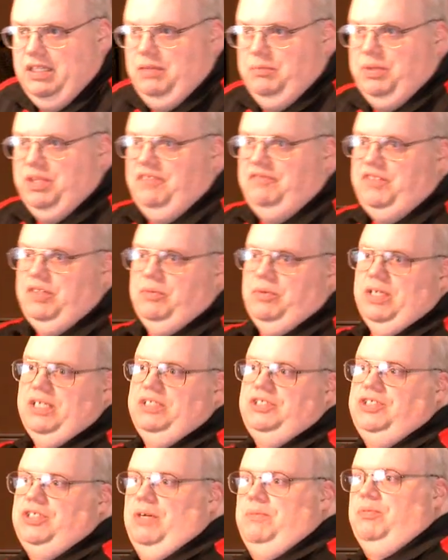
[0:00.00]
But if you
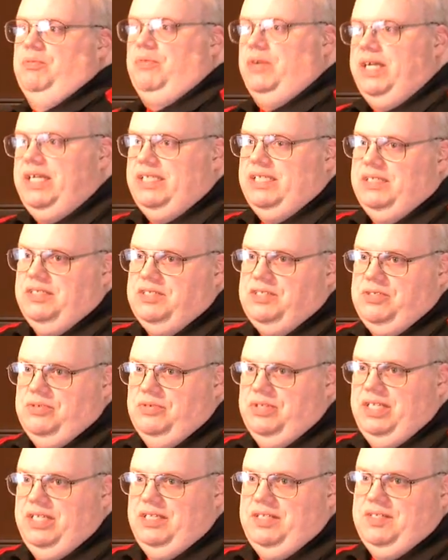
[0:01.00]
want to jump right into
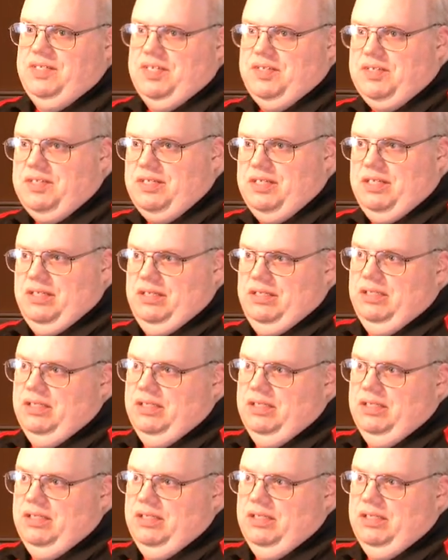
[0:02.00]
an existing